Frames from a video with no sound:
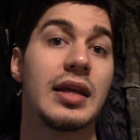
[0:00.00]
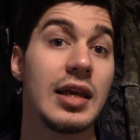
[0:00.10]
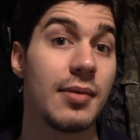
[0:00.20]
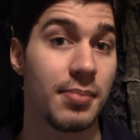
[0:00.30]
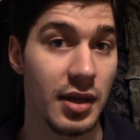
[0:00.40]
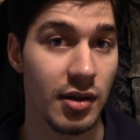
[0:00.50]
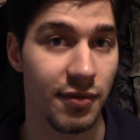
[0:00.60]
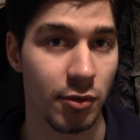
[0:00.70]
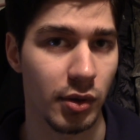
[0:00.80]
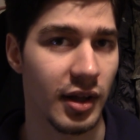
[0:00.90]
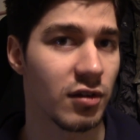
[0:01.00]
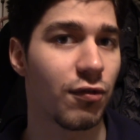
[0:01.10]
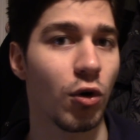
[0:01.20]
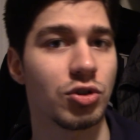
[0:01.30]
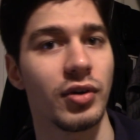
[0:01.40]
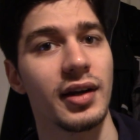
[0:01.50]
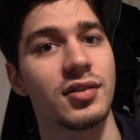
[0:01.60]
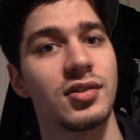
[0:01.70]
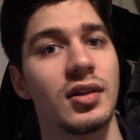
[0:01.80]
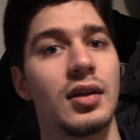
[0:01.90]
EP, if you will. It has 4
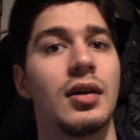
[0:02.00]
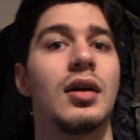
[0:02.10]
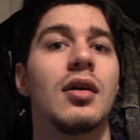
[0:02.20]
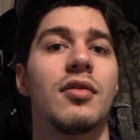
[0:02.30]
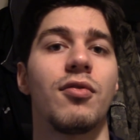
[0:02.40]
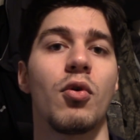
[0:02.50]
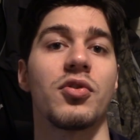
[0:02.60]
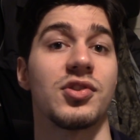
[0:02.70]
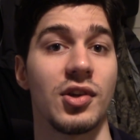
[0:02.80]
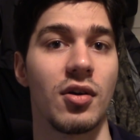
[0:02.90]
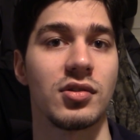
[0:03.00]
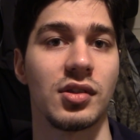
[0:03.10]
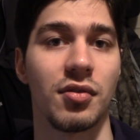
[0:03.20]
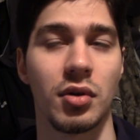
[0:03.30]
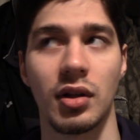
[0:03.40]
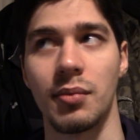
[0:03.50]
tracks, 4 songs, if you will.